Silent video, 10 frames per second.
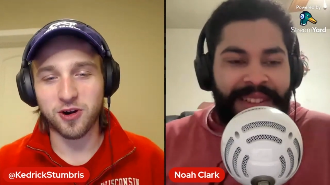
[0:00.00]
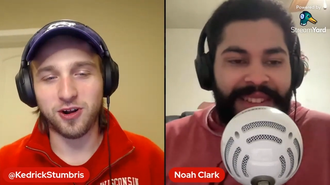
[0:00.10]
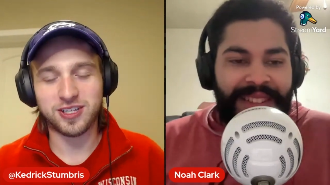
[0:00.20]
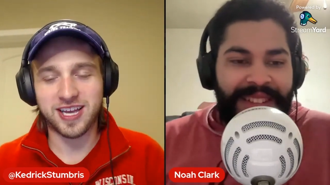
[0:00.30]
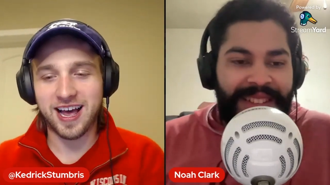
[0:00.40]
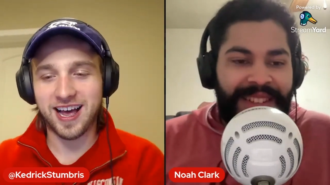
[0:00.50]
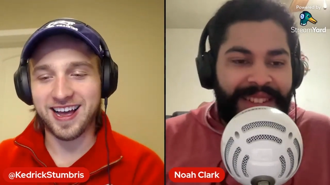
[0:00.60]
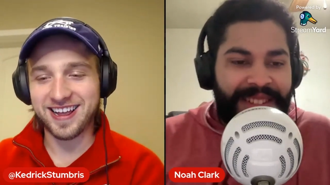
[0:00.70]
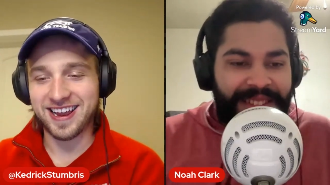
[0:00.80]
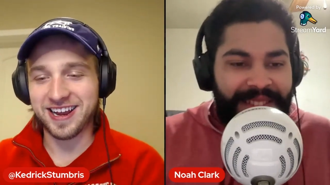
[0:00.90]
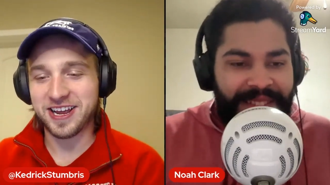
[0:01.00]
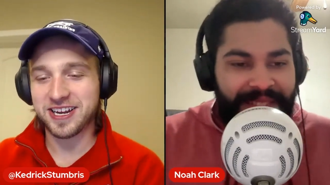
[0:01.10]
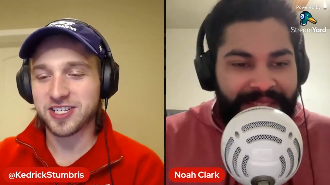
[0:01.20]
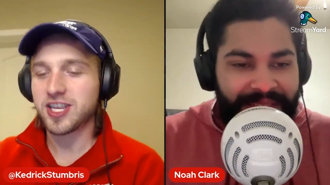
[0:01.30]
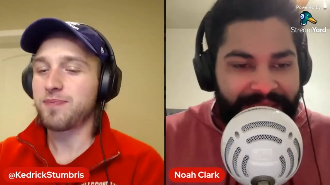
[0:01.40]
Speaker 1: world. Uh, it it
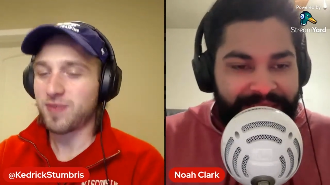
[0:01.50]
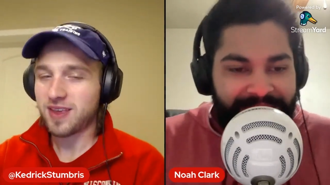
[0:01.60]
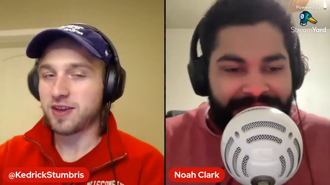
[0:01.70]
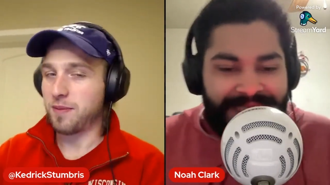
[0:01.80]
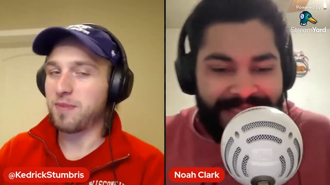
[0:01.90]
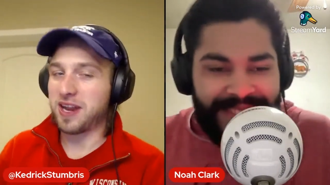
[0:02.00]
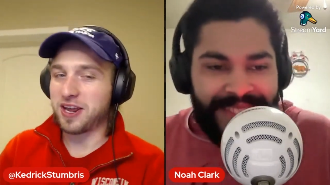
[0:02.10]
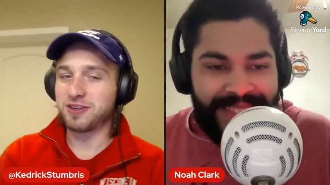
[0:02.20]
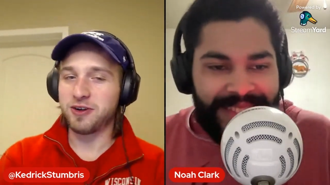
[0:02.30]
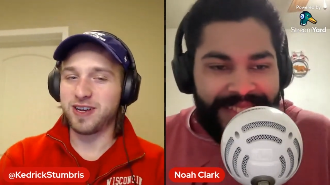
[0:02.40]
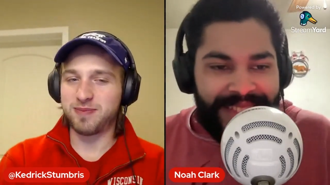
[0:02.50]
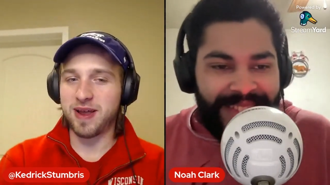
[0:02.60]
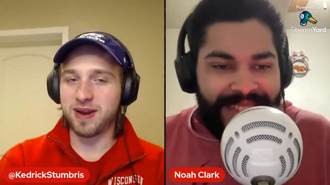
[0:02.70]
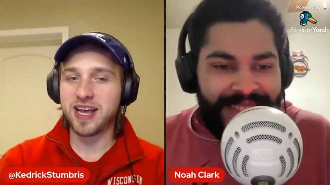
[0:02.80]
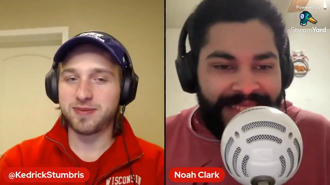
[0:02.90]
is meeting you two has
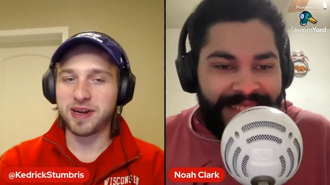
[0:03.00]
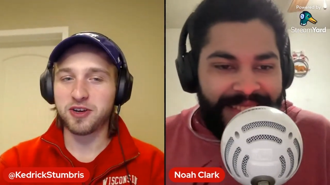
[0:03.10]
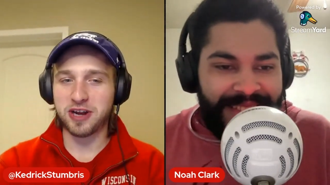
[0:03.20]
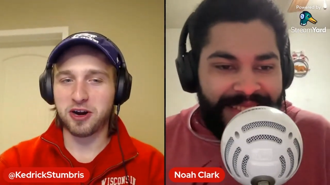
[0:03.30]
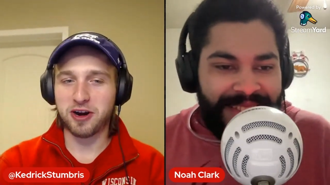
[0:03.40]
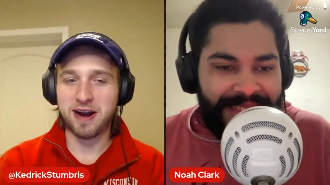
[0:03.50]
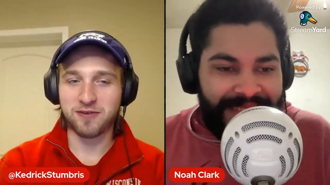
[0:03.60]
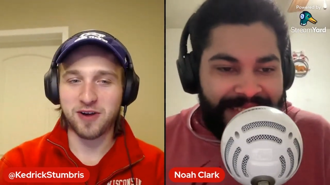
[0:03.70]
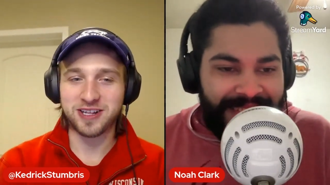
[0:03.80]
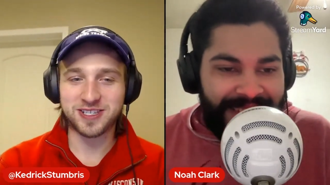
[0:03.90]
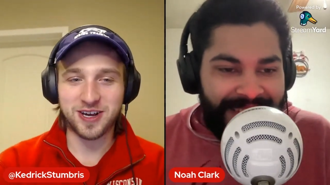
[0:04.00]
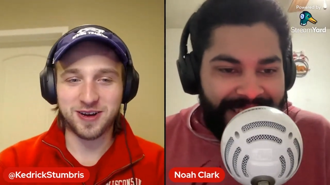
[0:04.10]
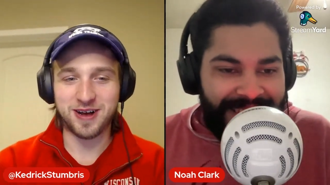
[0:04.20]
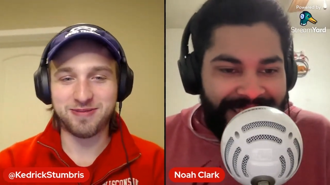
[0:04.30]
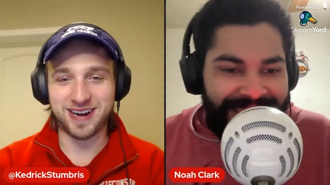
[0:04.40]
been has been good internet friends. I'll,
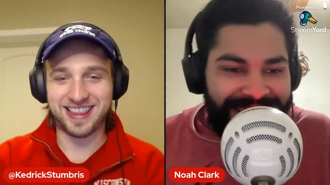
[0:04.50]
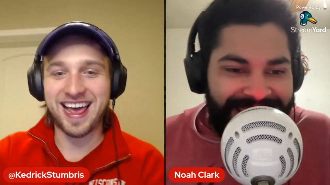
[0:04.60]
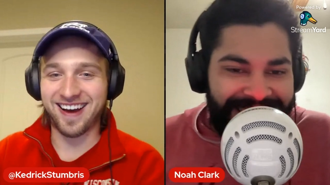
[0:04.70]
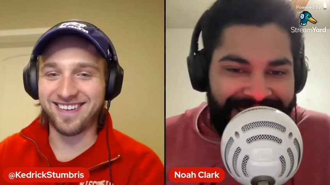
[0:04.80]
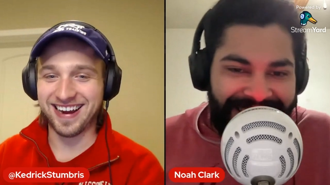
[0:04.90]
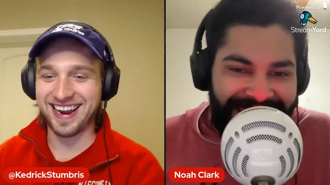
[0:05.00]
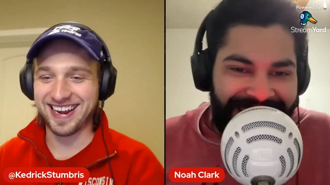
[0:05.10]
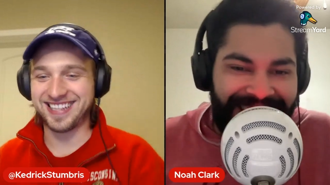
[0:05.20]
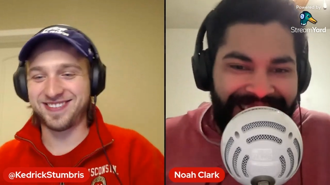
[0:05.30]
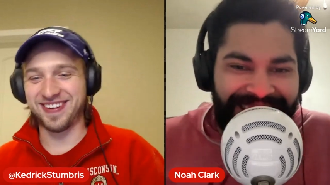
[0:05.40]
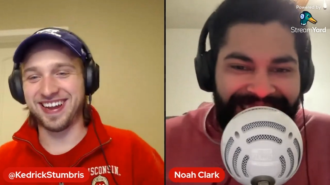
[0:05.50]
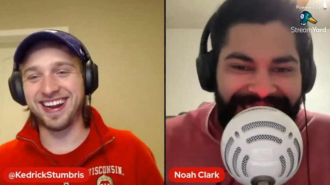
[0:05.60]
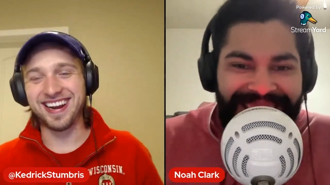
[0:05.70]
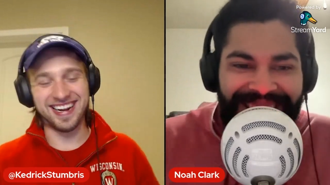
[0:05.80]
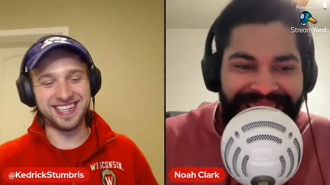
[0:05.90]
I'll put it that way. It's been
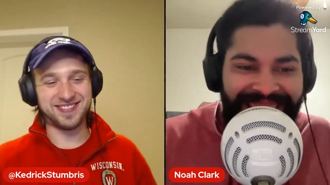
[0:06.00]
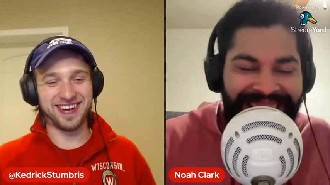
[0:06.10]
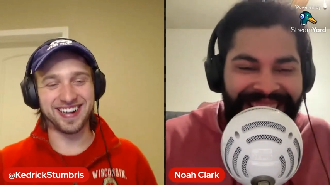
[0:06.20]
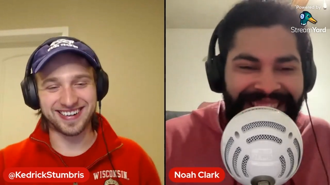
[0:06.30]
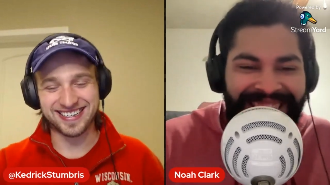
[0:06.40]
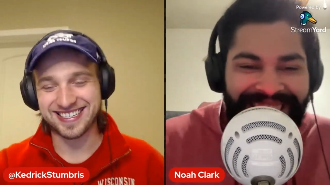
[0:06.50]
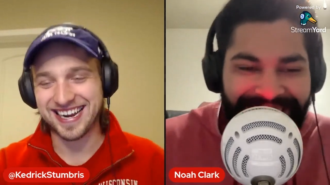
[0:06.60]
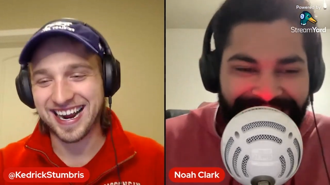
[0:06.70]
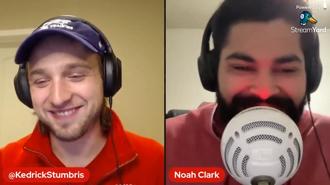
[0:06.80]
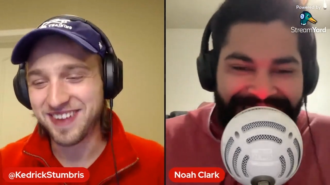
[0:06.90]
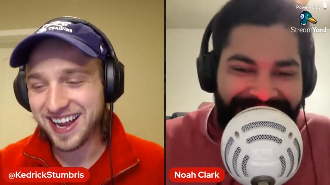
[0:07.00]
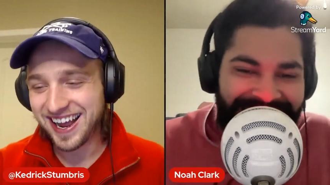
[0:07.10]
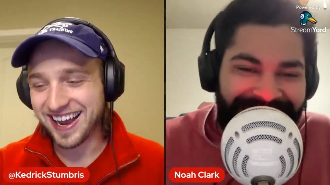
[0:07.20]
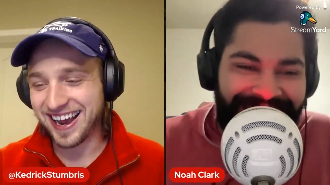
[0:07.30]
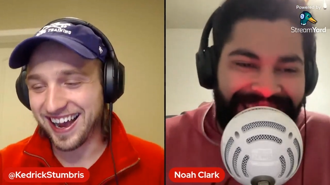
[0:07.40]
it's been a good time.
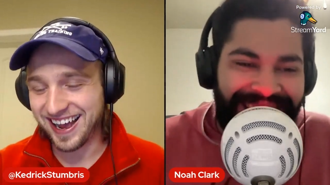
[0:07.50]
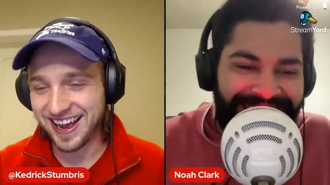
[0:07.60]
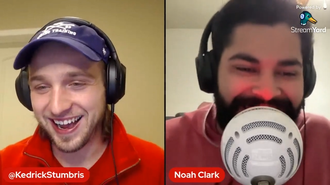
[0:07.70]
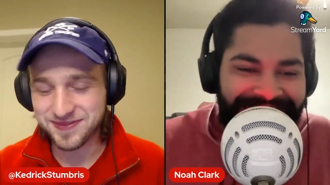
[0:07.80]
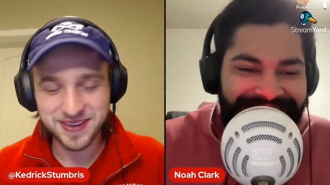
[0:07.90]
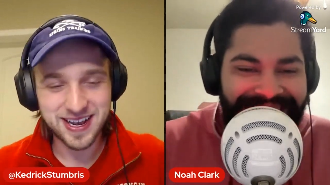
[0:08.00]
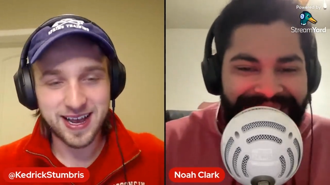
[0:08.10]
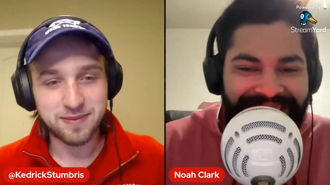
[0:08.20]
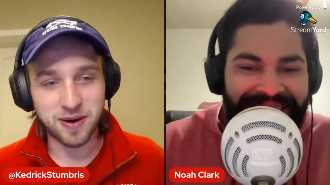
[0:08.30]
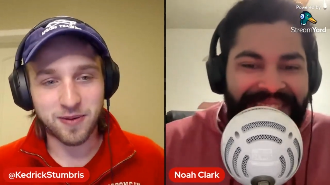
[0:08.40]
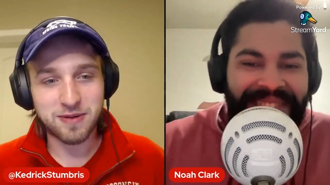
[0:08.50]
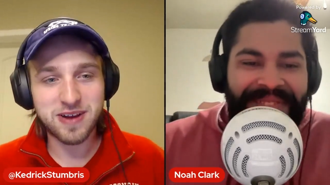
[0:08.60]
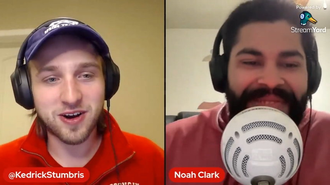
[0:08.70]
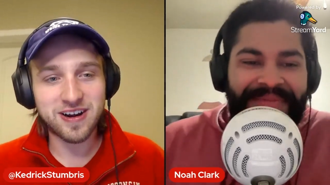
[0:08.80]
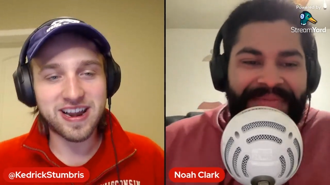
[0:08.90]
Um, but when
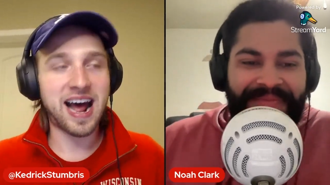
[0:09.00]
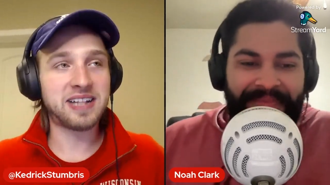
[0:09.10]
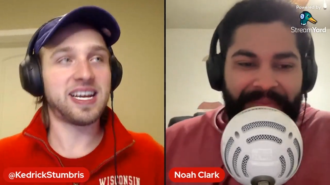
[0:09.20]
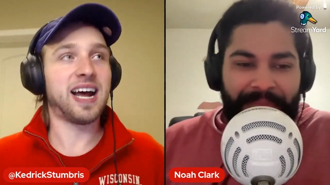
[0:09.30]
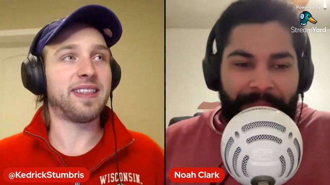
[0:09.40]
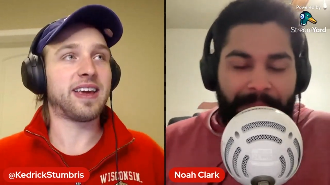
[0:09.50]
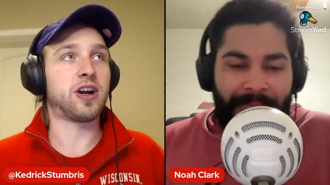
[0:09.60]
we are not on the